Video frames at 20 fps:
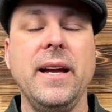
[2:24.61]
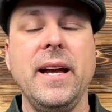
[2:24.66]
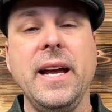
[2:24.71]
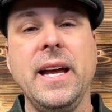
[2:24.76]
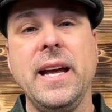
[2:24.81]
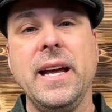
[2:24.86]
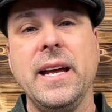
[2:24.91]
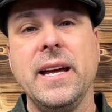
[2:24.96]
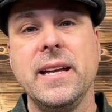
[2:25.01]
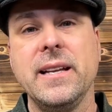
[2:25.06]

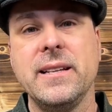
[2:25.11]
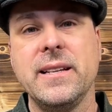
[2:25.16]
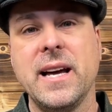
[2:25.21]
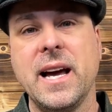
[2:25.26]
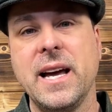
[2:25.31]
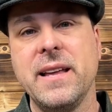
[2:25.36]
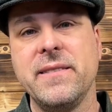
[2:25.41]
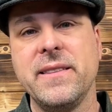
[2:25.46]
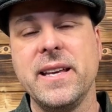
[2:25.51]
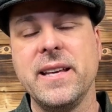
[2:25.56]
and
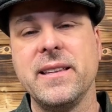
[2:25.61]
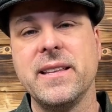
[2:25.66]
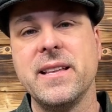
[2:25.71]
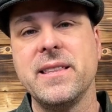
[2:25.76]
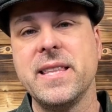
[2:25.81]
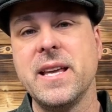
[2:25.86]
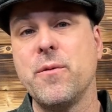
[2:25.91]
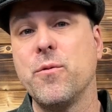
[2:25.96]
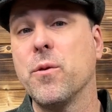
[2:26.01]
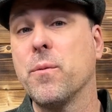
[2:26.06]
I think
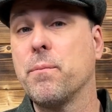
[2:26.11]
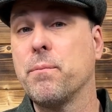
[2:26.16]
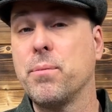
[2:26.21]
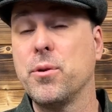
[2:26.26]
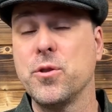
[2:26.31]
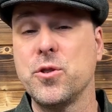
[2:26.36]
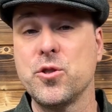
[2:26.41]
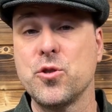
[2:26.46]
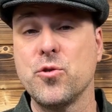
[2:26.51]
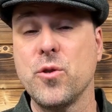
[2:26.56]
that they were
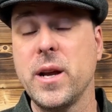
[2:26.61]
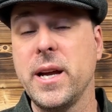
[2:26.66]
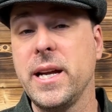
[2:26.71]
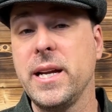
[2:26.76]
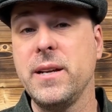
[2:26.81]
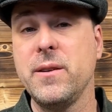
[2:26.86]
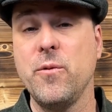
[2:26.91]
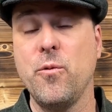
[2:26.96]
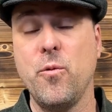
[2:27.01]
portrayed